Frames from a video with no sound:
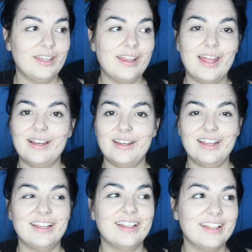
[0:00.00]
And then
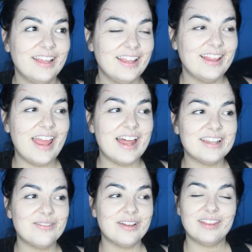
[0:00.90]
they end
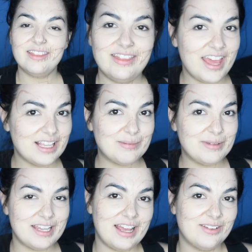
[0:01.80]
it with, thanks,
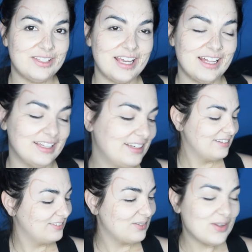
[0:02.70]
potato salad.
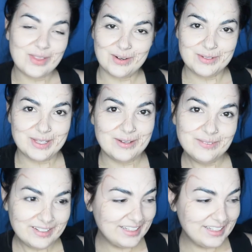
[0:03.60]
That was cute.